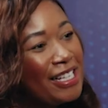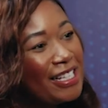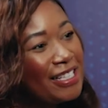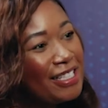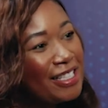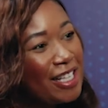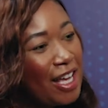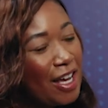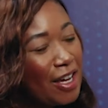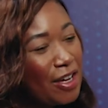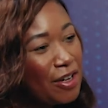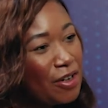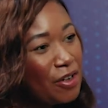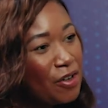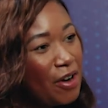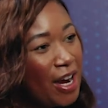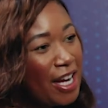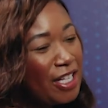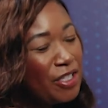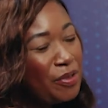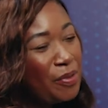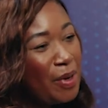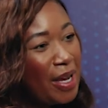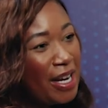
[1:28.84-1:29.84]
So
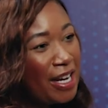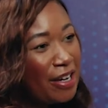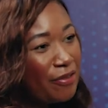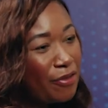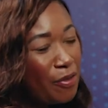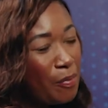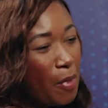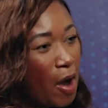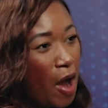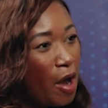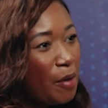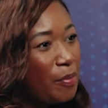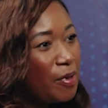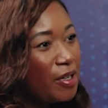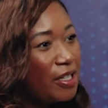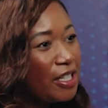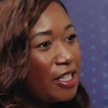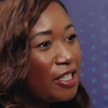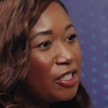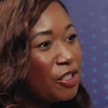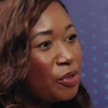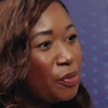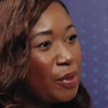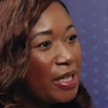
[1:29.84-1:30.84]
graduating from Auburn
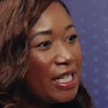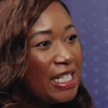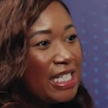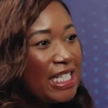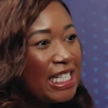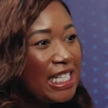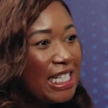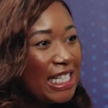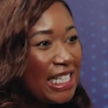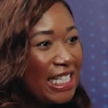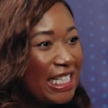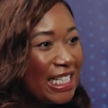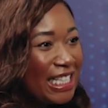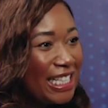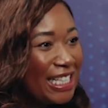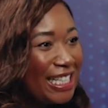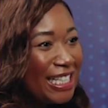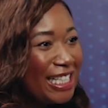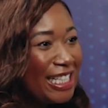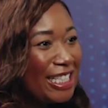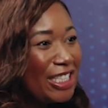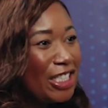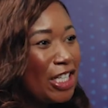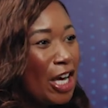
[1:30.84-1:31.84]
in 2010,
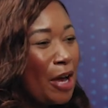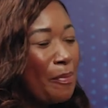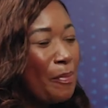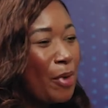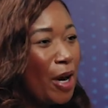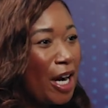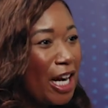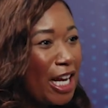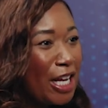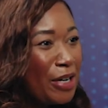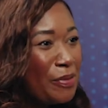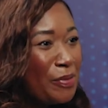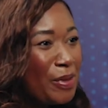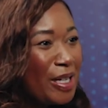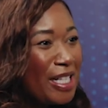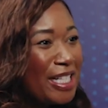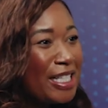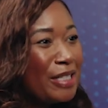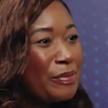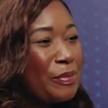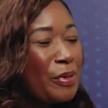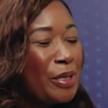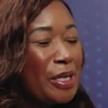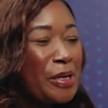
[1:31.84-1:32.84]
the job market
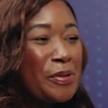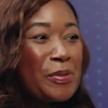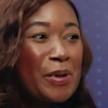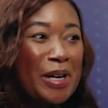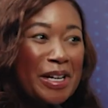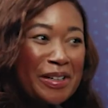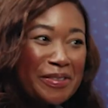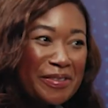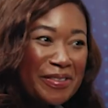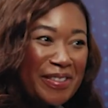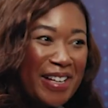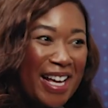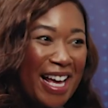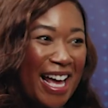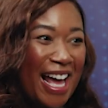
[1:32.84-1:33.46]
was pretty rough.